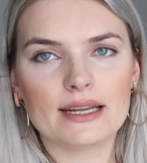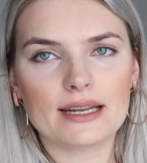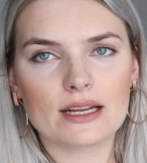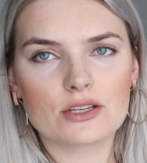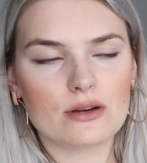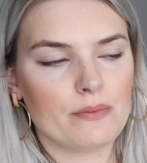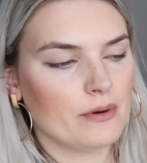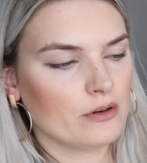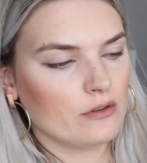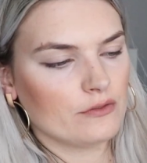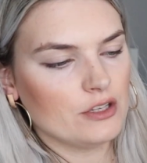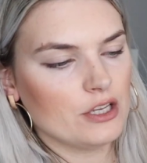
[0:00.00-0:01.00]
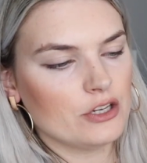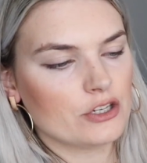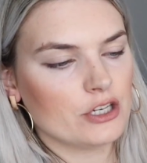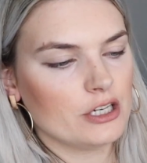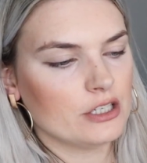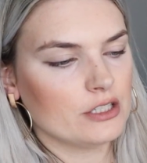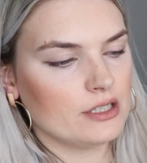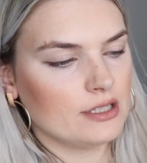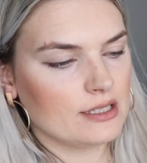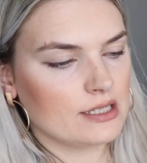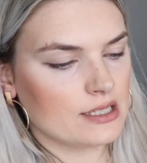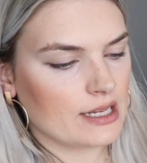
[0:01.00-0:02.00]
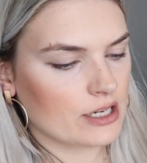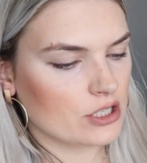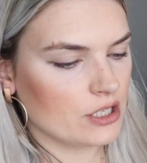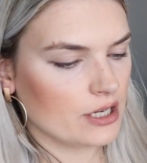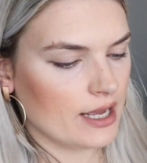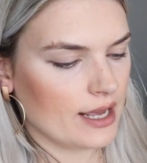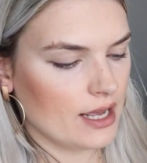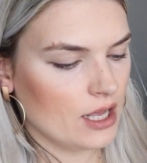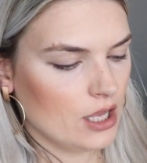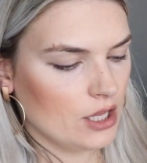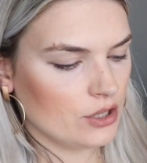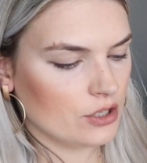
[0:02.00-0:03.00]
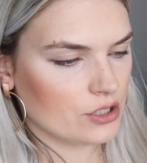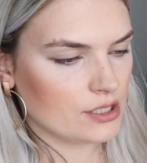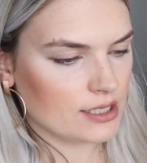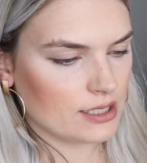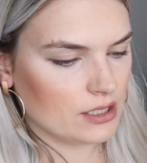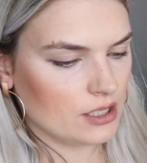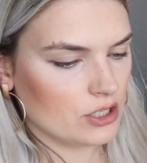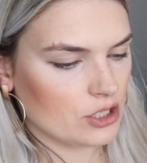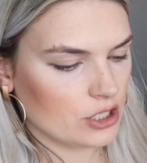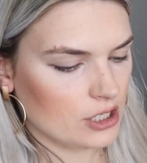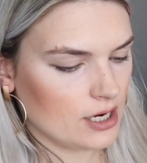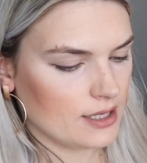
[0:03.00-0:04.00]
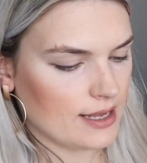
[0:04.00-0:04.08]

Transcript: an extra pair of t-shirts. This is actually a nursing t-shirt.